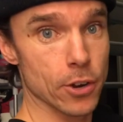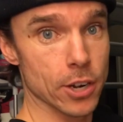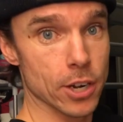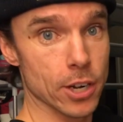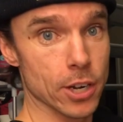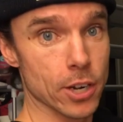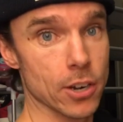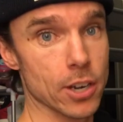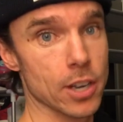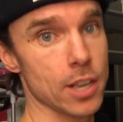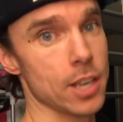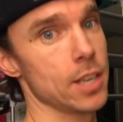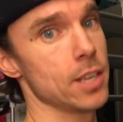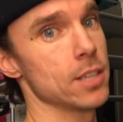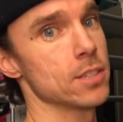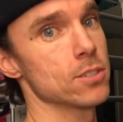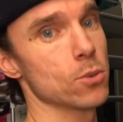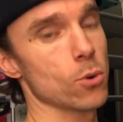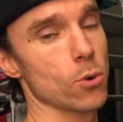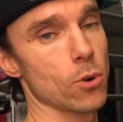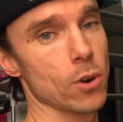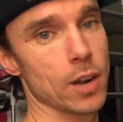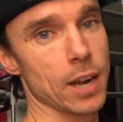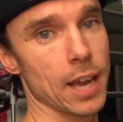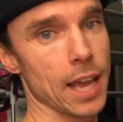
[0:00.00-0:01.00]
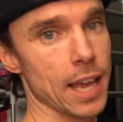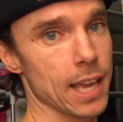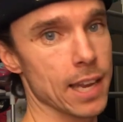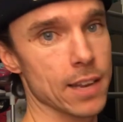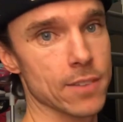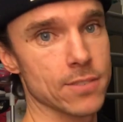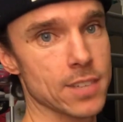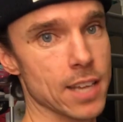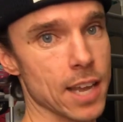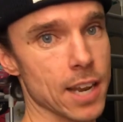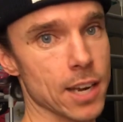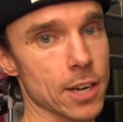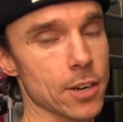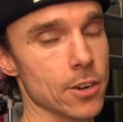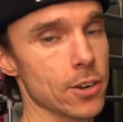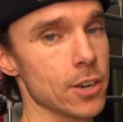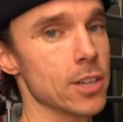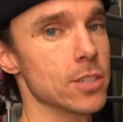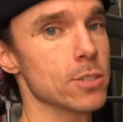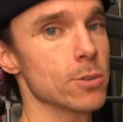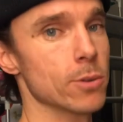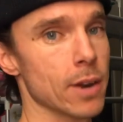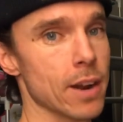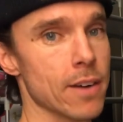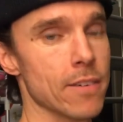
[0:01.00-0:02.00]
degrees or -10
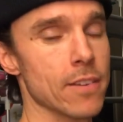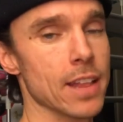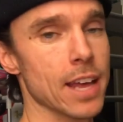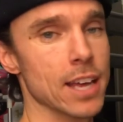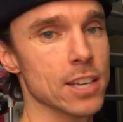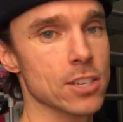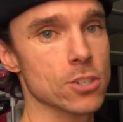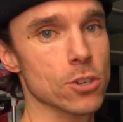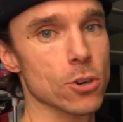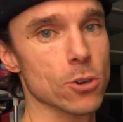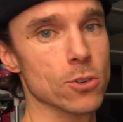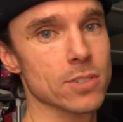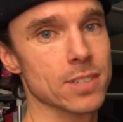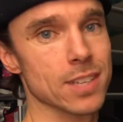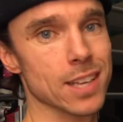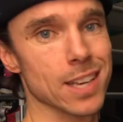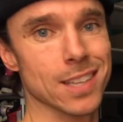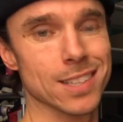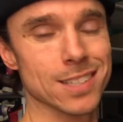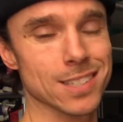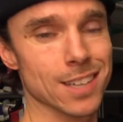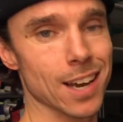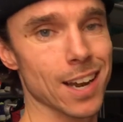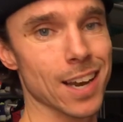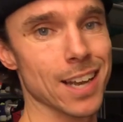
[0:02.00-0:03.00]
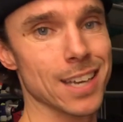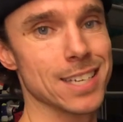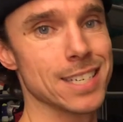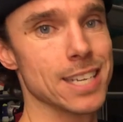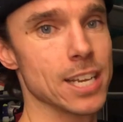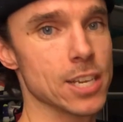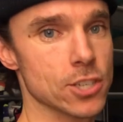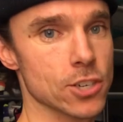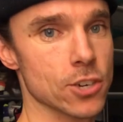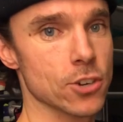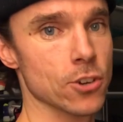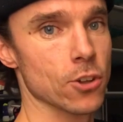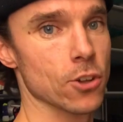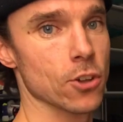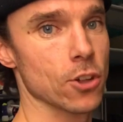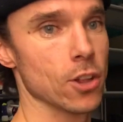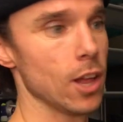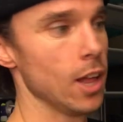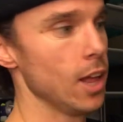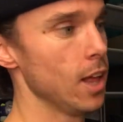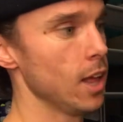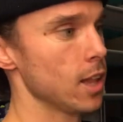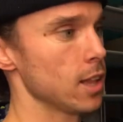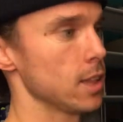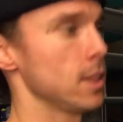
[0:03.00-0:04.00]
degrees or whatever. That shows that it's got additional
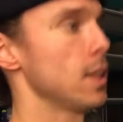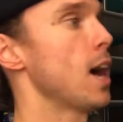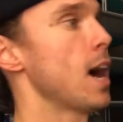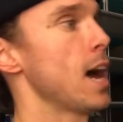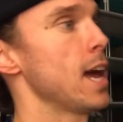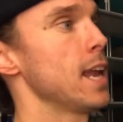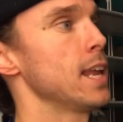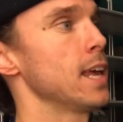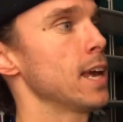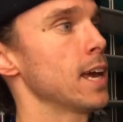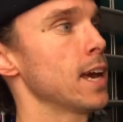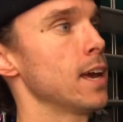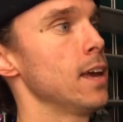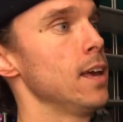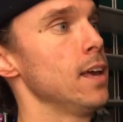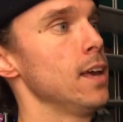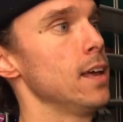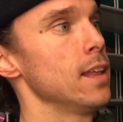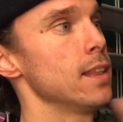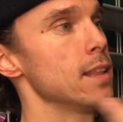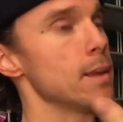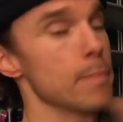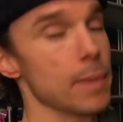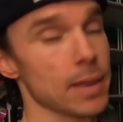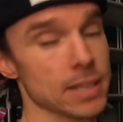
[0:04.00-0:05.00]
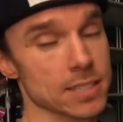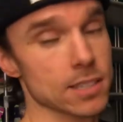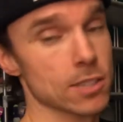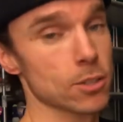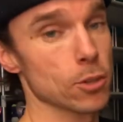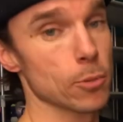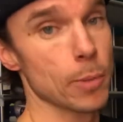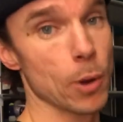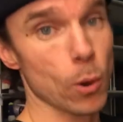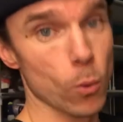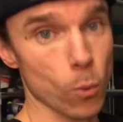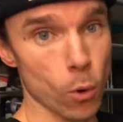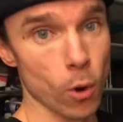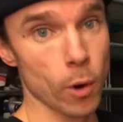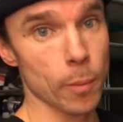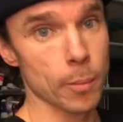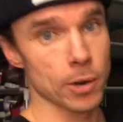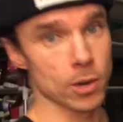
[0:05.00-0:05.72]
lining that makes it a little bit warmer